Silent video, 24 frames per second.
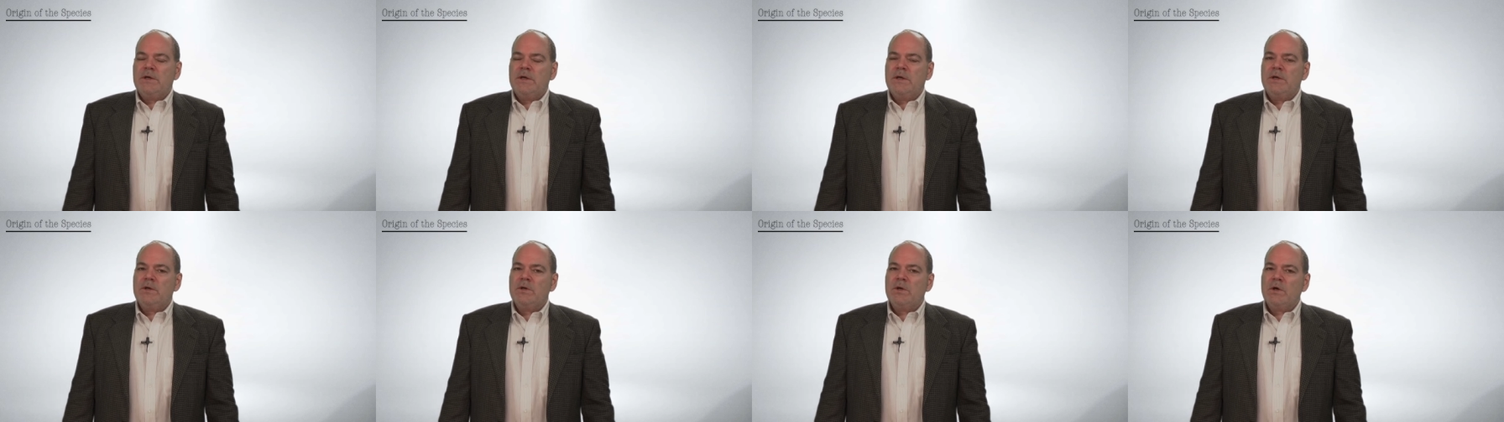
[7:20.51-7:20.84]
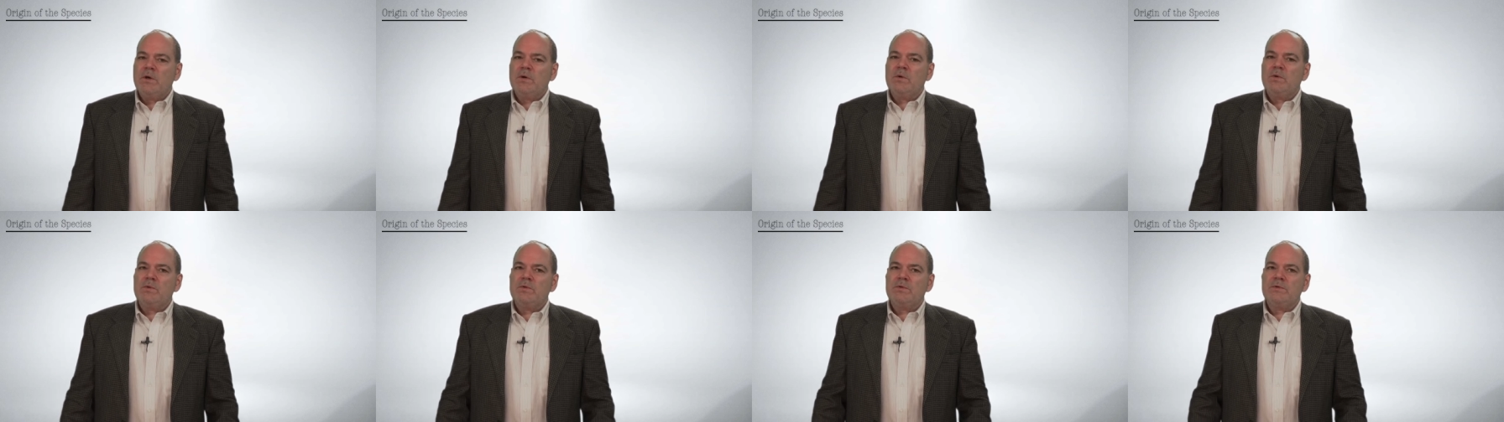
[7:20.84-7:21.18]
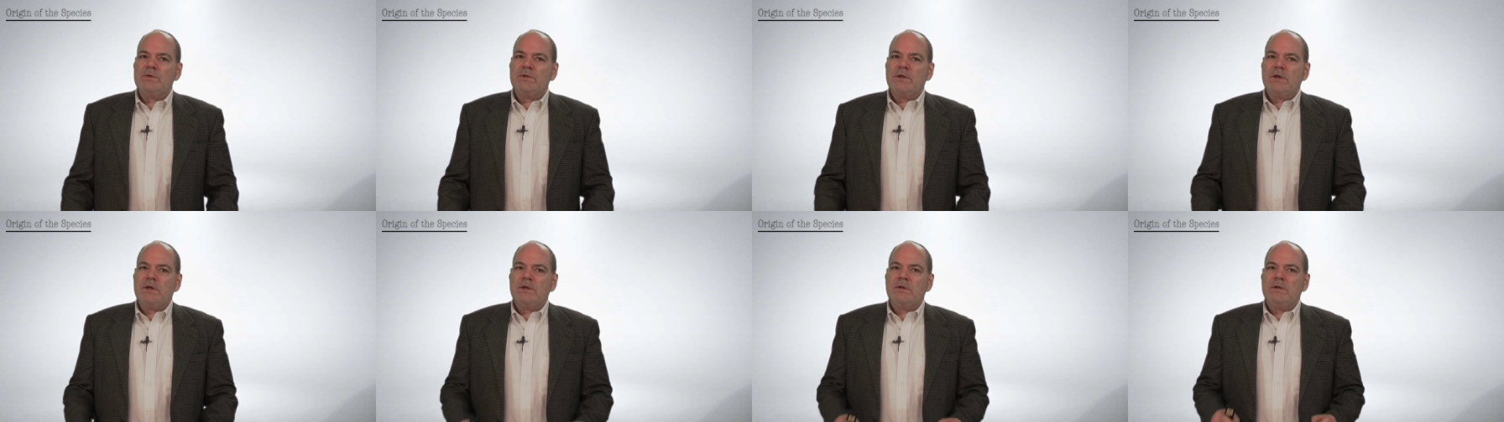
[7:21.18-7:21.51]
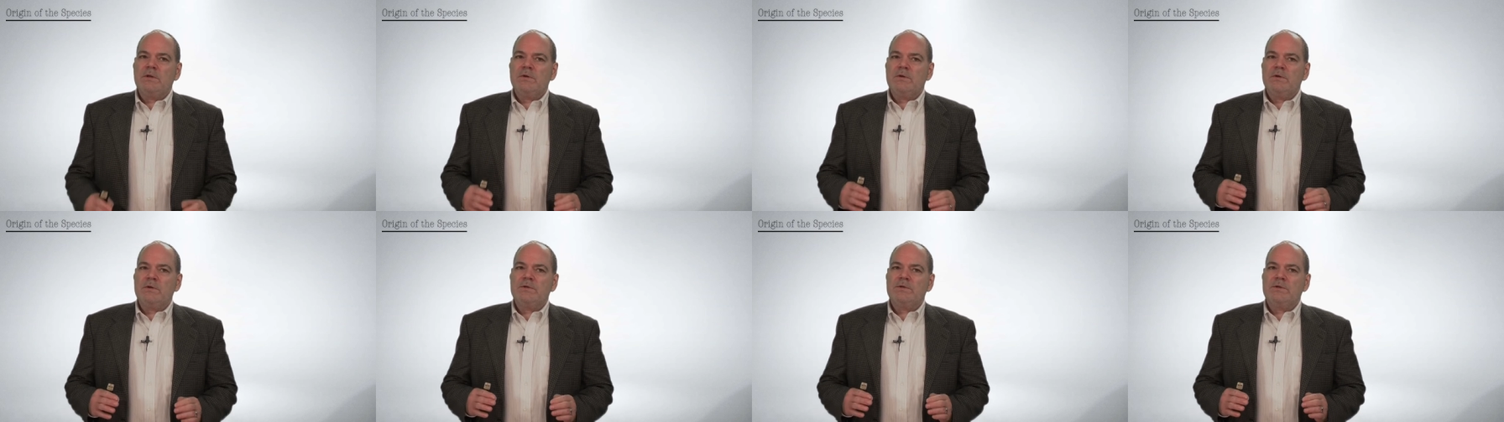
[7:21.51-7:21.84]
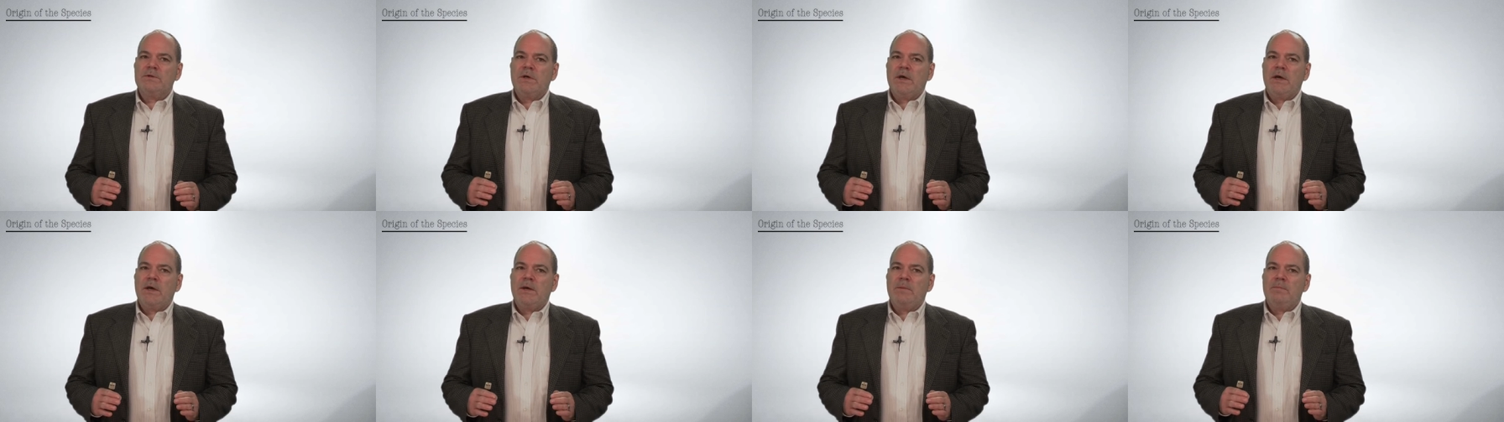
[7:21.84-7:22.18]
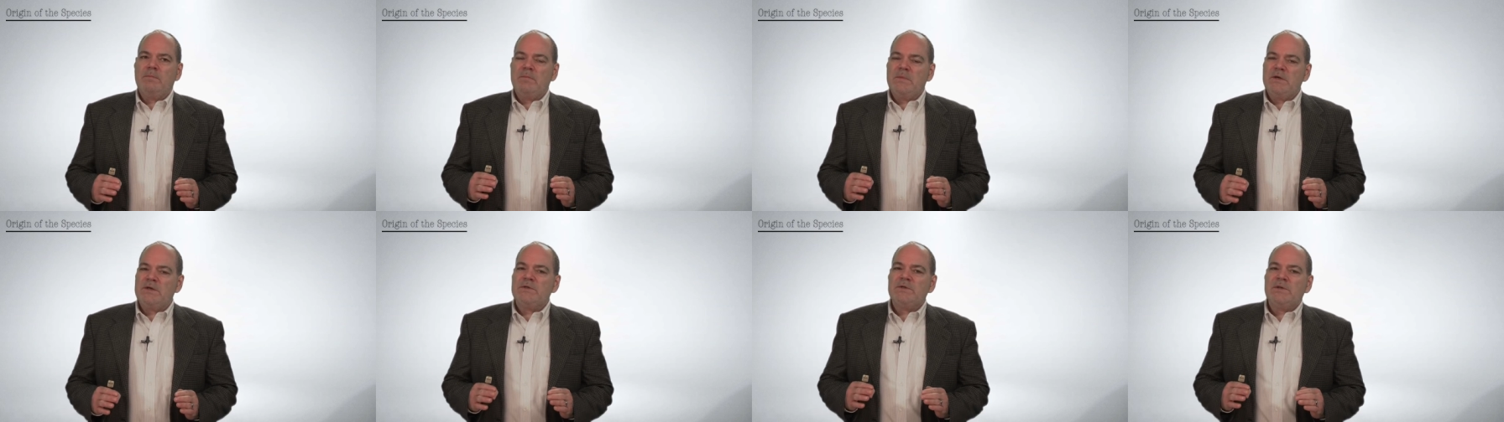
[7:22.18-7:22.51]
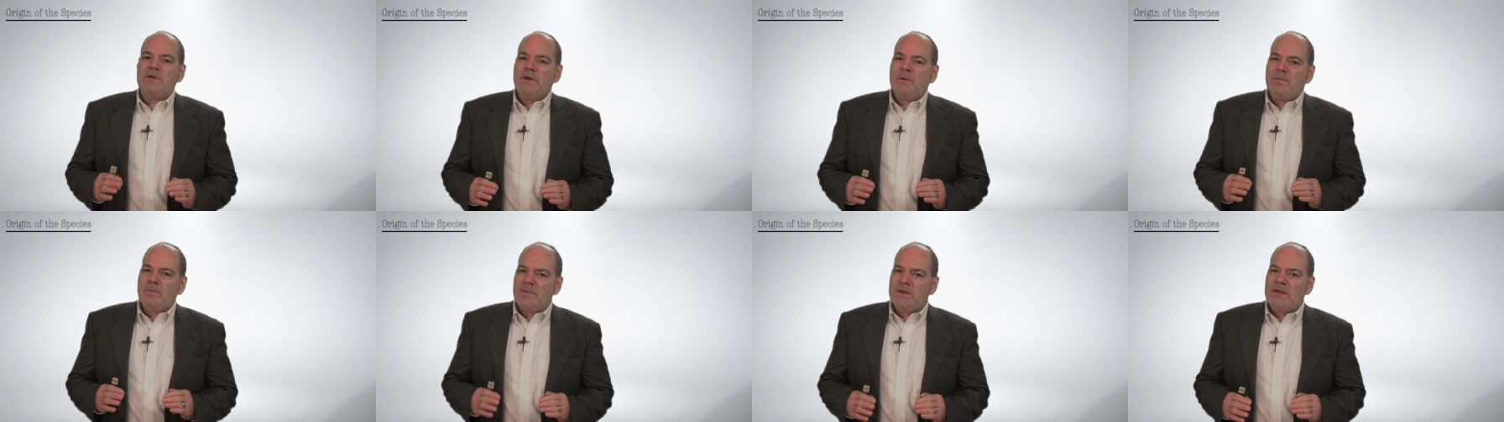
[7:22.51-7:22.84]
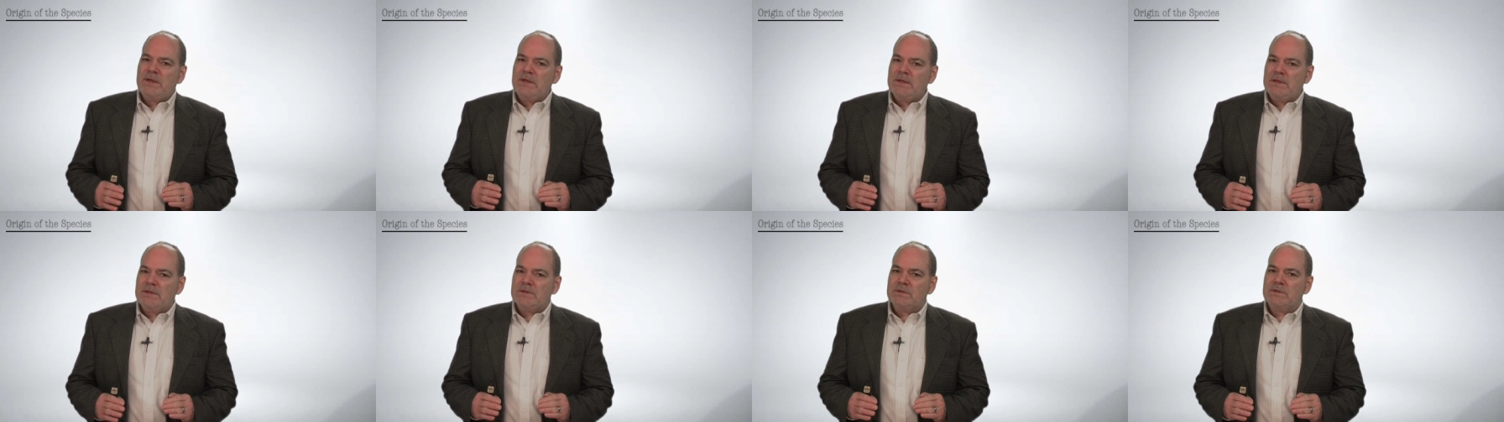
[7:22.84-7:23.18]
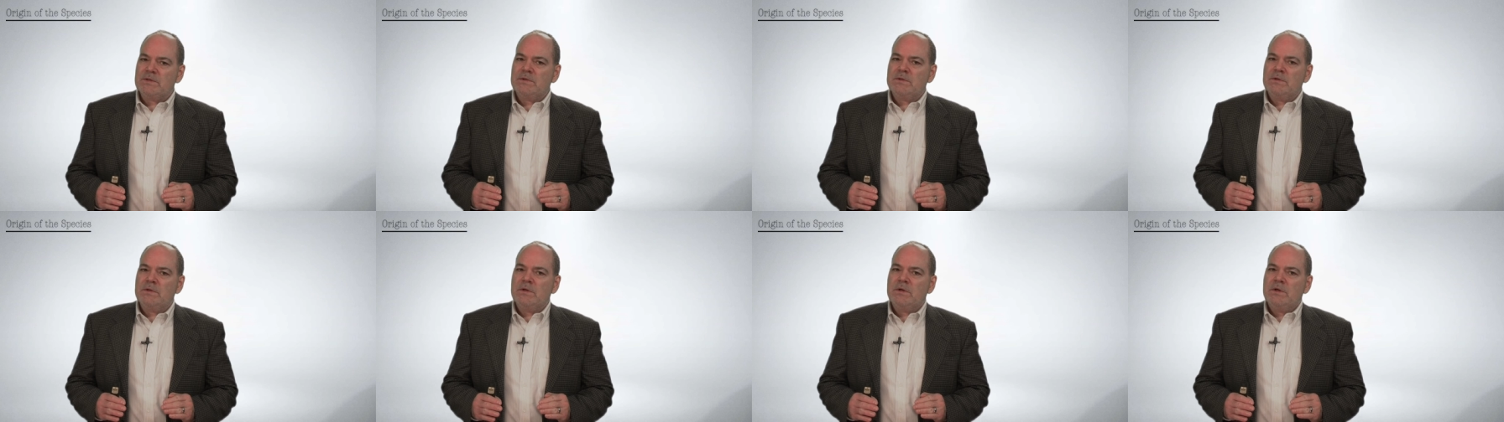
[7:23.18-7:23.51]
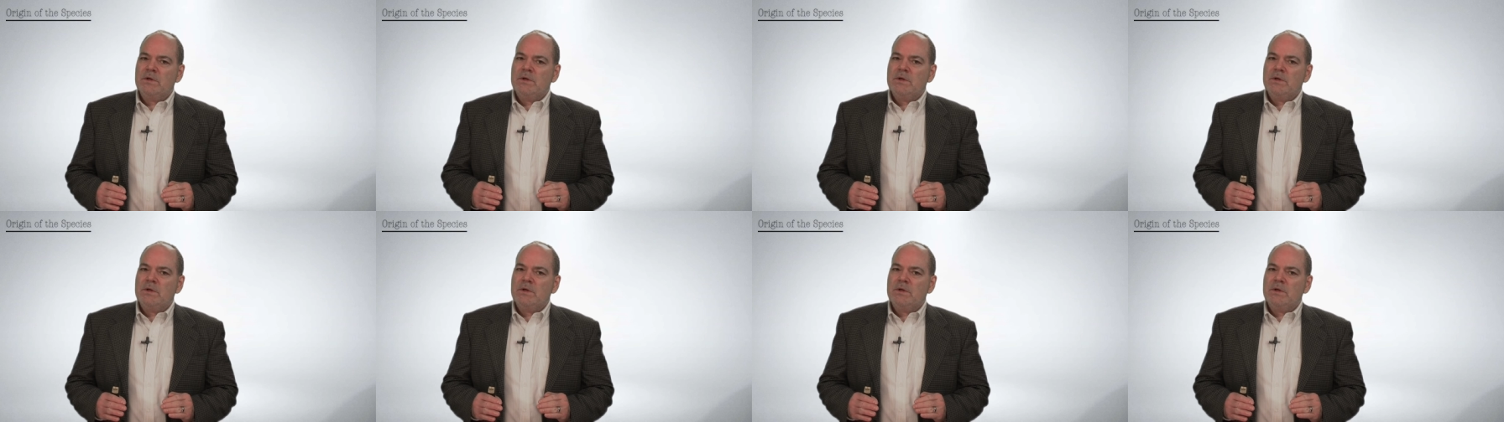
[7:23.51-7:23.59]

He knows that there's a missing piece